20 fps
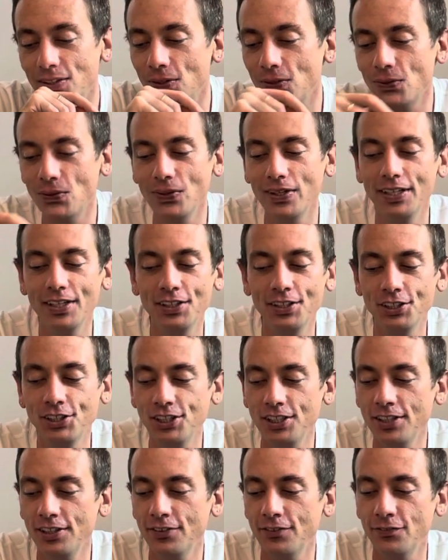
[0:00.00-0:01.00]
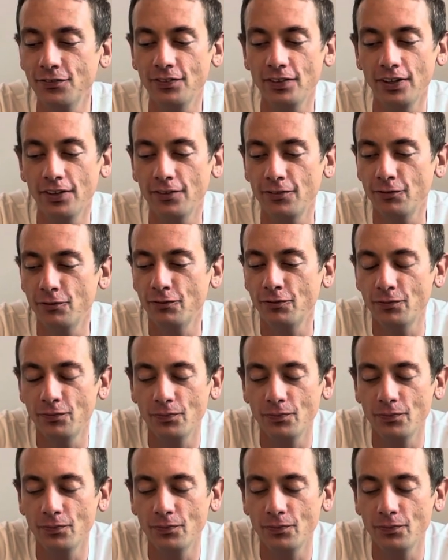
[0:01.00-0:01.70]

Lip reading: whole energy of